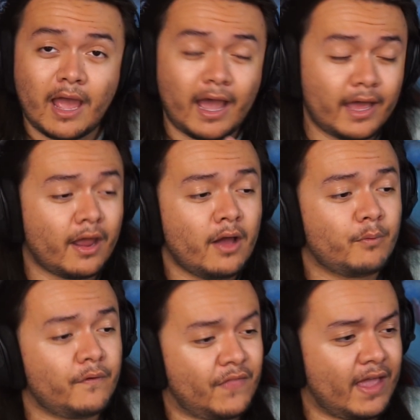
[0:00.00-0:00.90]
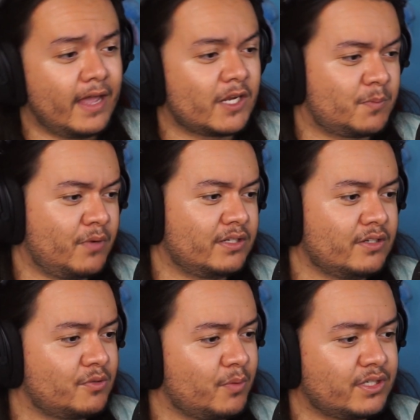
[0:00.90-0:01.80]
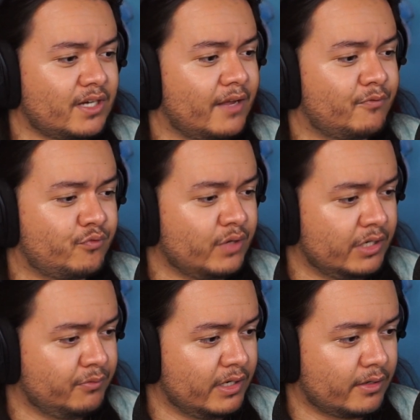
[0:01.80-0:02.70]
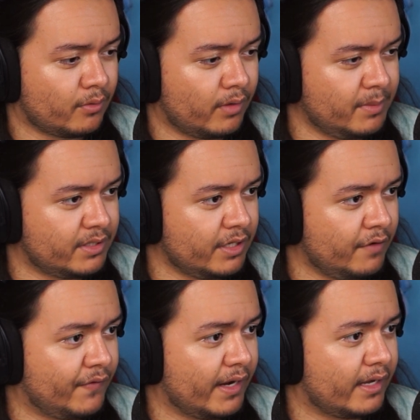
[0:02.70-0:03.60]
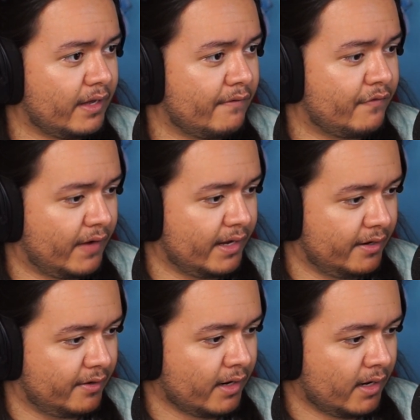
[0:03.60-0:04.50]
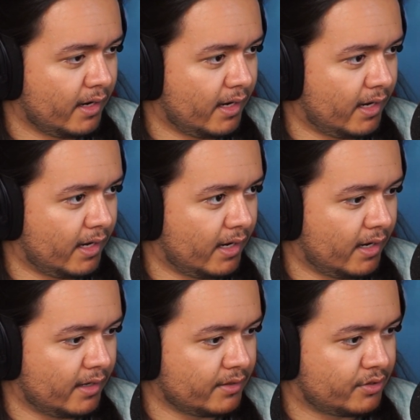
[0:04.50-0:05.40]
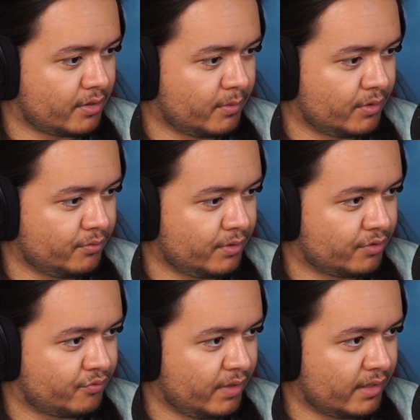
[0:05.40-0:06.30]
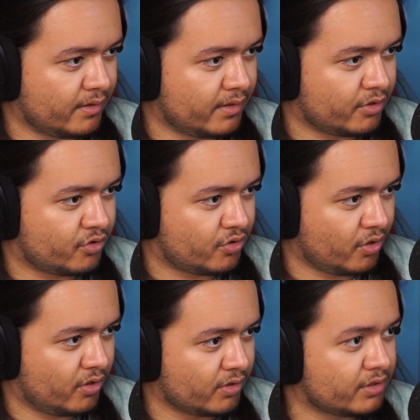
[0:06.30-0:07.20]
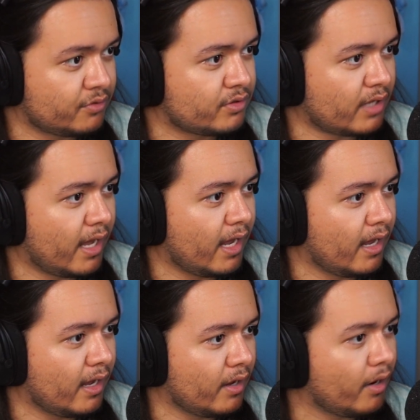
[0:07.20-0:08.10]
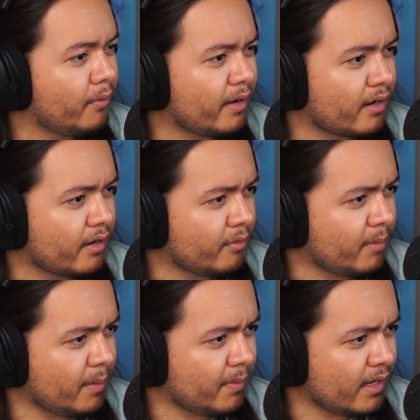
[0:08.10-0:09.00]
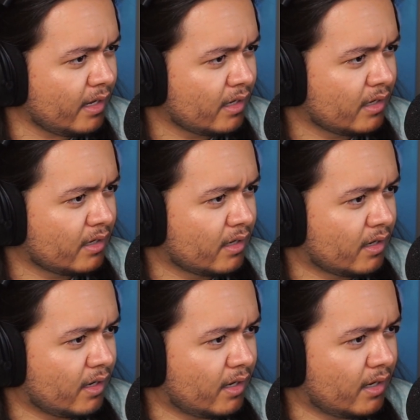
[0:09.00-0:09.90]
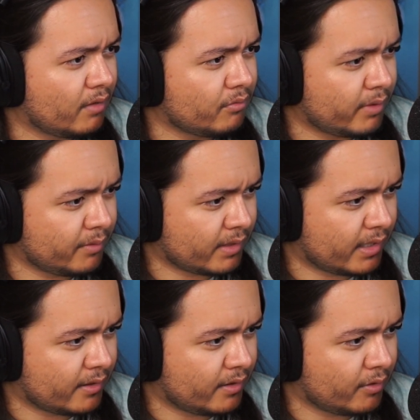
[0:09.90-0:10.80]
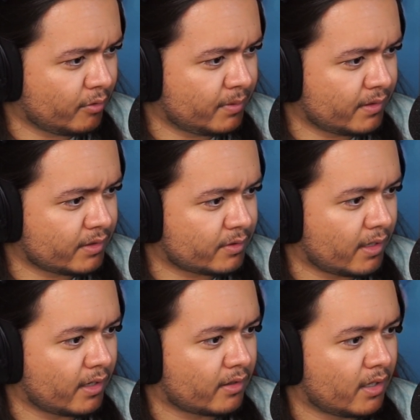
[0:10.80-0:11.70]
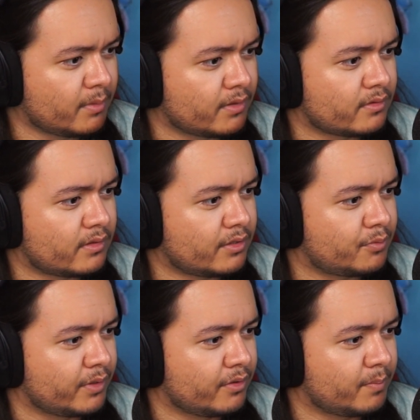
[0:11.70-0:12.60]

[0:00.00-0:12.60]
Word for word: and with their expressions, which I really, really adore. Let me see if I can find here someone who has written the songs. There's a... oh, here maybe? Wait, why can I not open this comment? That's weird,